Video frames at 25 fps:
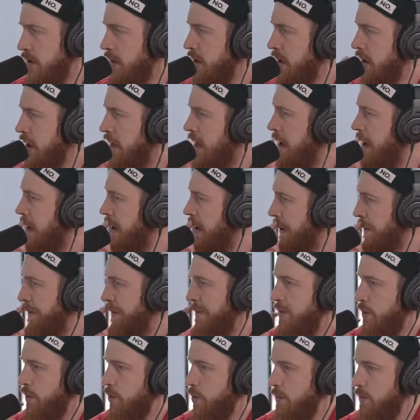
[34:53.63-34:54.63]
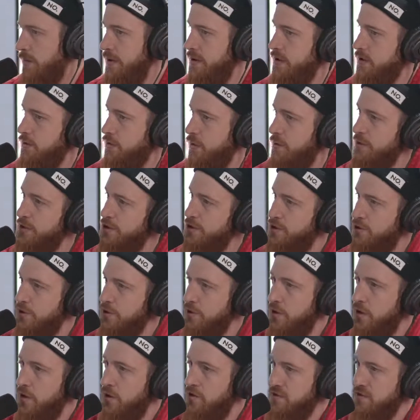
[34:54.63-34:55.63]
But we'll be shooting
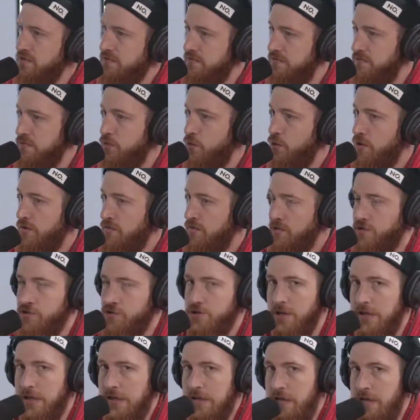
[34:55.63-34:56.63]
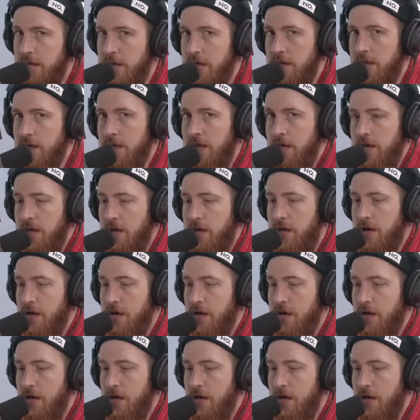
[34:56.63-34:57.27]
those more officially, so